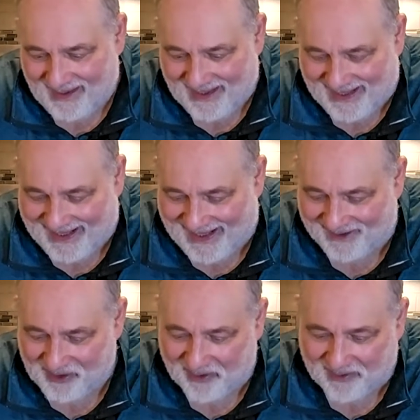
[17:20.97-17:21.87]

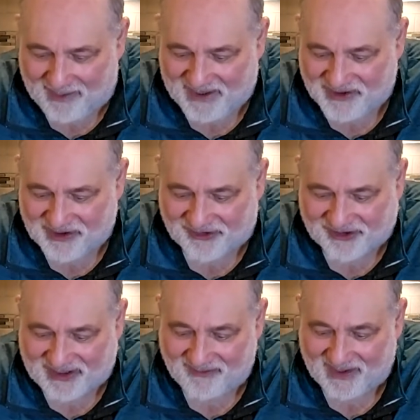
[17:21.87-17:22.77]
And let me
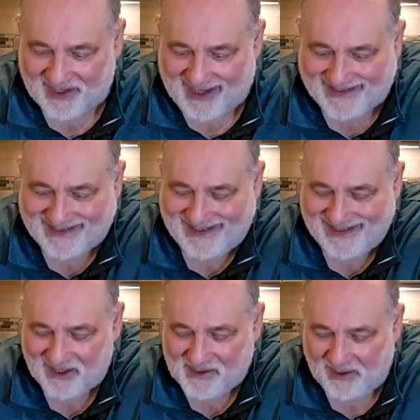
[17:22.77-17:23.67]
just give you an
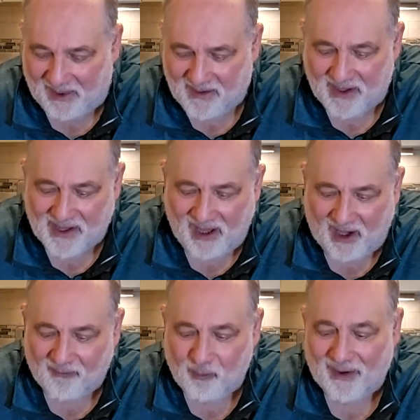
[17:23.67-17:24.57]
idea
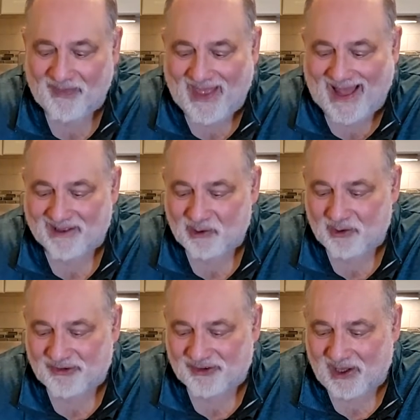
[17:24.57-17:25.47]
of what that
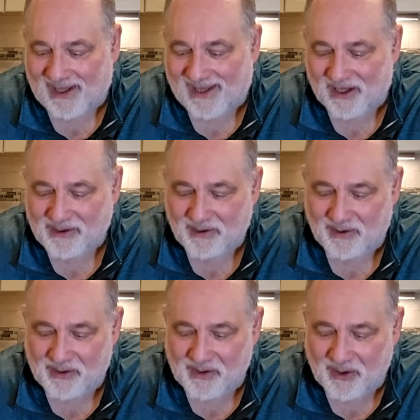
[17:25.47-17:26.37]
looks like
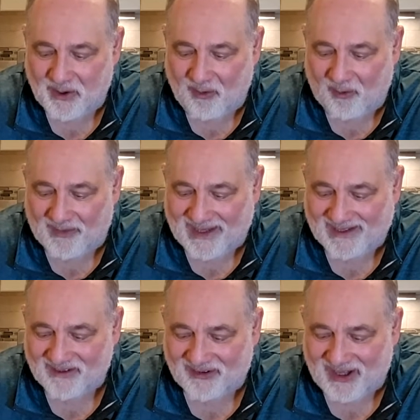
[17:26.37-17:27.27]
on the
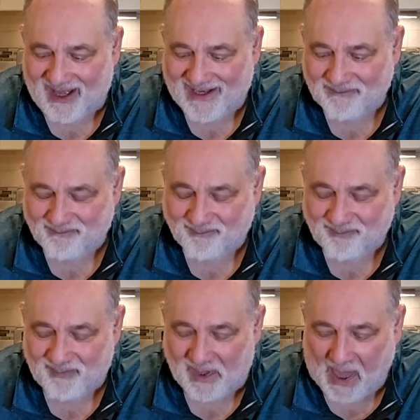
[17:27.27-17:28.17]
inside
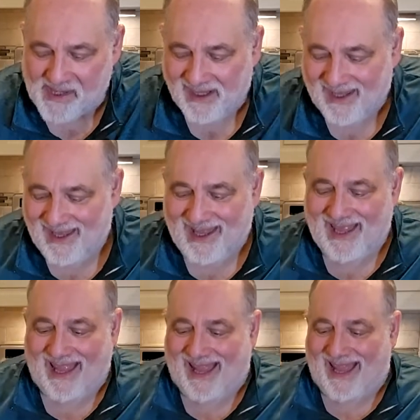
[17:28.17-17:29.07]

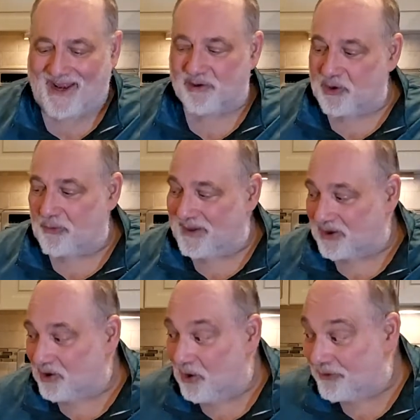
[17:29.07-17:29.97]
and a little bit
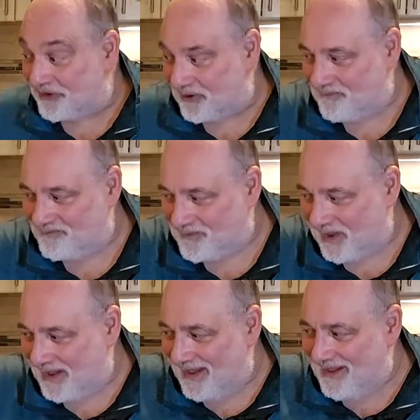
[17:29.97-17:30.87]
closer.
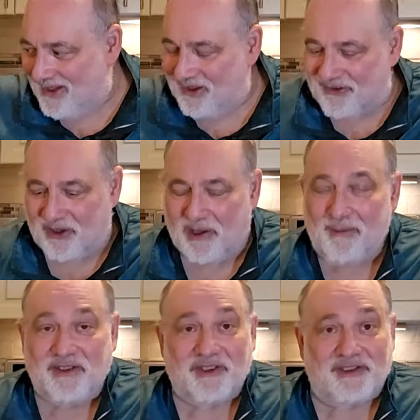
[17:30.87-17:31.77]
So let
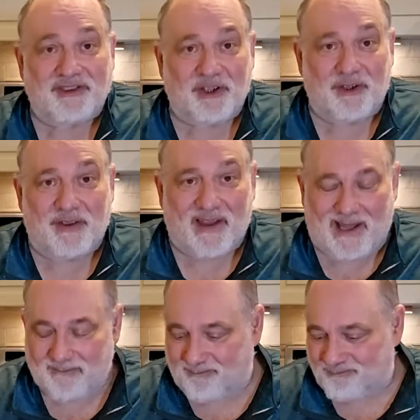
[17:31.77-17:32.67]
me just show you
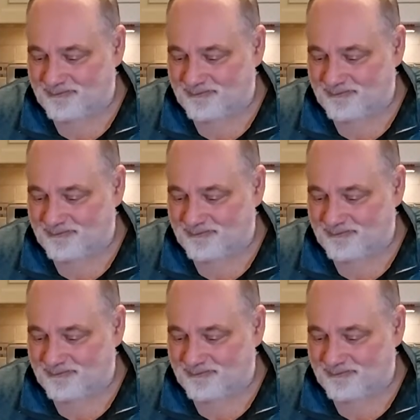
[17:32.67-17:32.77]
that.